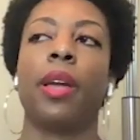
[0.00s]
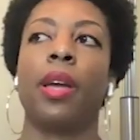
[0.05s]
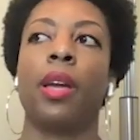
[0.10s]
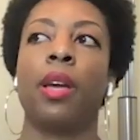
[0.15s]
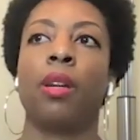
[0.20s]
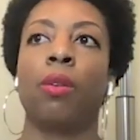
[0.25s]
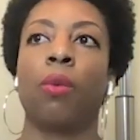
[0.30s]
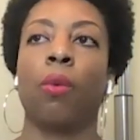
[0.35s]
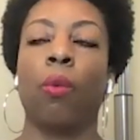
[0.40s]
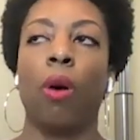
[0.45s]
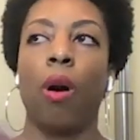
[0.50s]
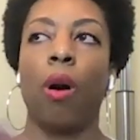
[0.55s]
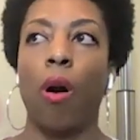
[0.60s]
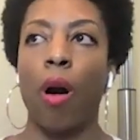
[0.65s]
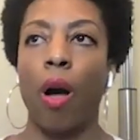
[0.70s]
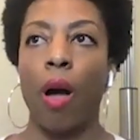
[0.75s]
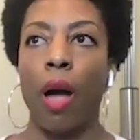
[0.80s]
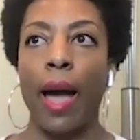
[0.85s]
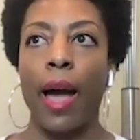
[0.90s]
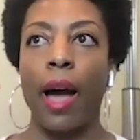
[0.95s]
and
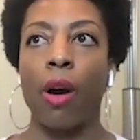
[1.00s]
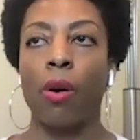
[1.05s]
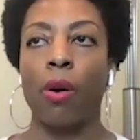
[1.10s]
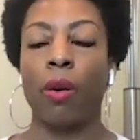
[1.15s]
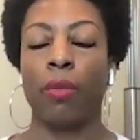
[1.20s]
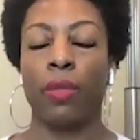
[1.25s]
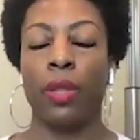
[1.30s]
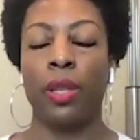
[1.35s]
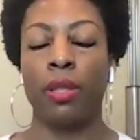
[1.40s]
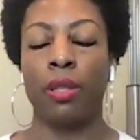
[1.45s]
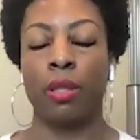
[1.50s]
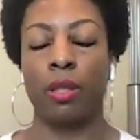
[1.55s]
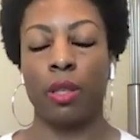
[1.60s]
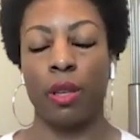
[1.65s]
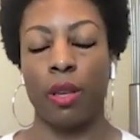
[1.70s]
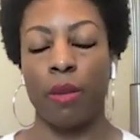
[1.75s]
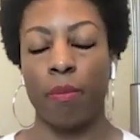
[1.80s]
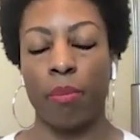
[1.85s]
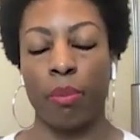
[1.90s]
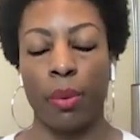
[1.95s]
how this
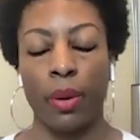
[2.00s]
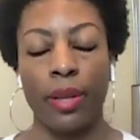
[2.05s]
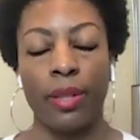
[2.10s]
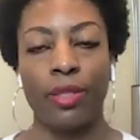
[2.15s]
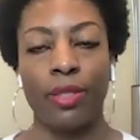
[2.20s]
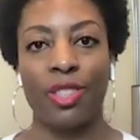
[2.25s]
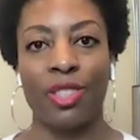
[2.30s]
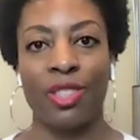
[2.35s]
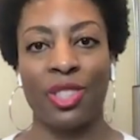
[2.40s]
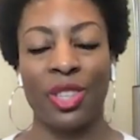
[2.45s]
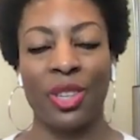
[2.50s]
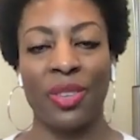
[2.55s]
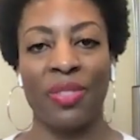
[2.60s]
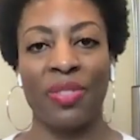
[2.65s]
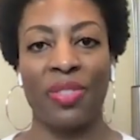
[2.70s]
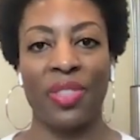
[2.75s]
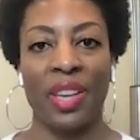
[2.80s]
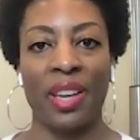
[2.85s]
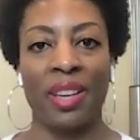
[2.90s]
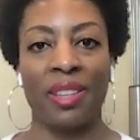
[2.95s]
imprints certain
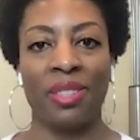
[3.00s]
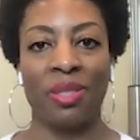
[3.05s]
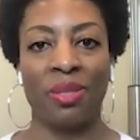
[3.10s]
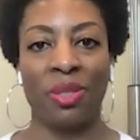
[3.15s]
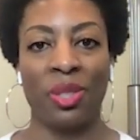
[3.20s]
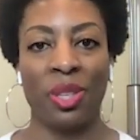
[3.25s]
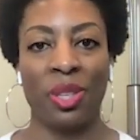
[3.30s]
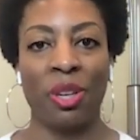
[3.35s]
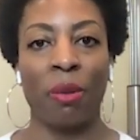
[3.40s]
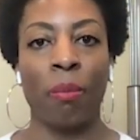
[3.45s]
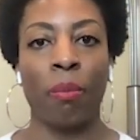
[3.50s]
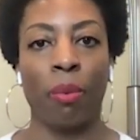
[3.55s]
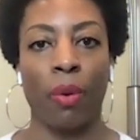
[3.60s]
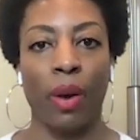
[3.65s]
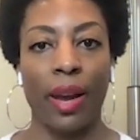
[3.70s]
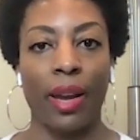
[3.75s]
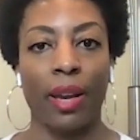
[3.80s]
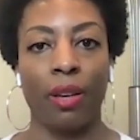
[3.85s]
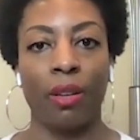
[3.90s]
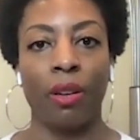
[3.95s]
things into your
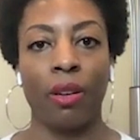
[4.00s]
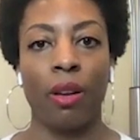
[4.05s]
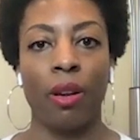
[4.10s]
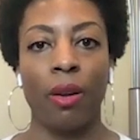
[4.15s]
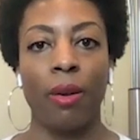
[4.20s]
brain